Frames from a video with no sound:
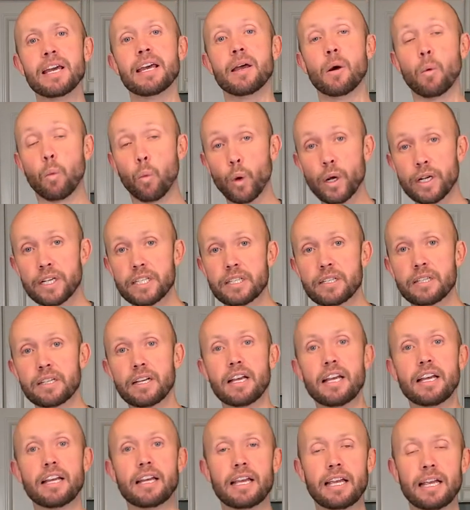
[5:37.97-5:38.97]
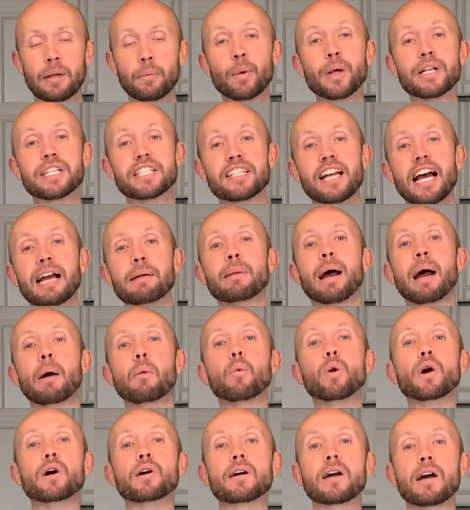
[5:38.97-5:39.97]
in which time I
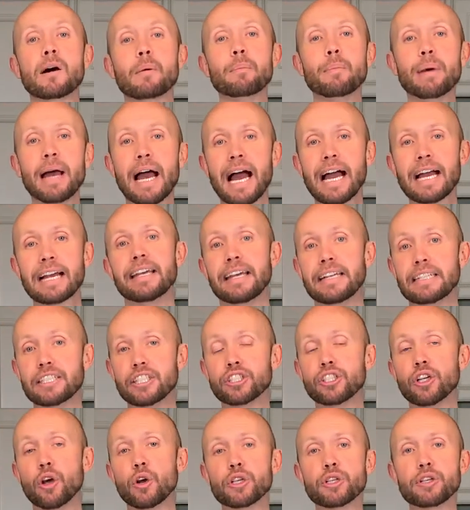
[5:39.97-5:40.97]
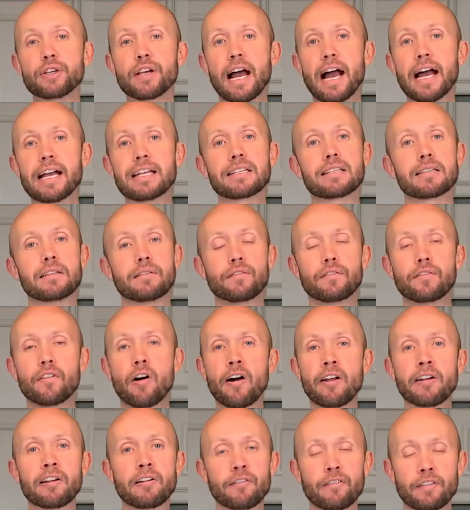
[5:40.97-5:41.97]
will come back and show you guys the
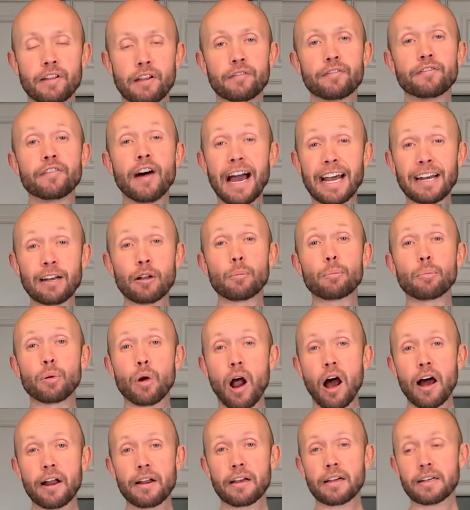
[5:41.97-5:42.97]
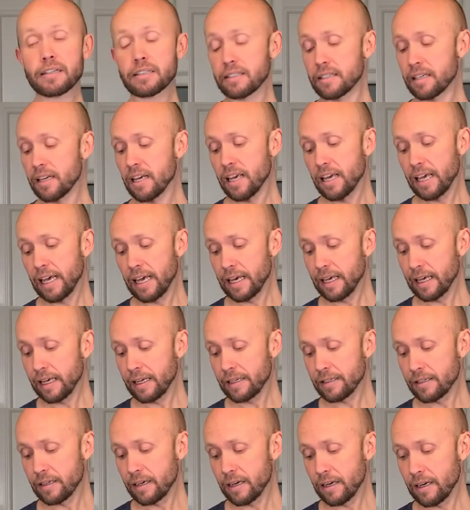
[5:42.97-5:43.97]
final product
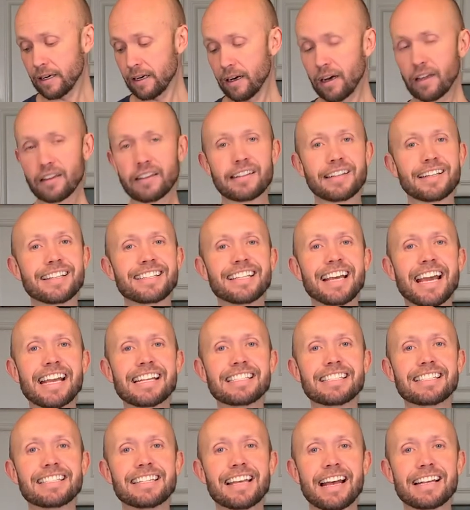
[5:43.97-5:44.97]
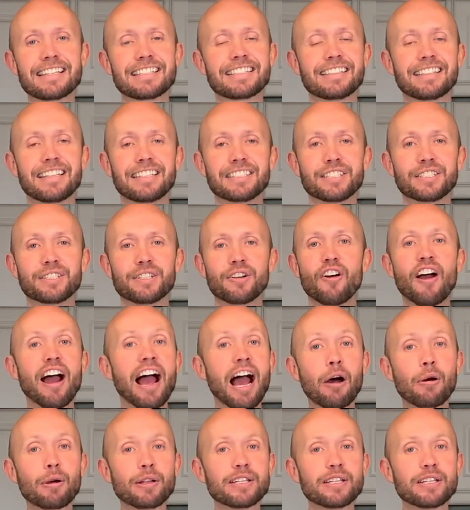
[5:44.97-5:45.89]
and a little taste test to let you know how it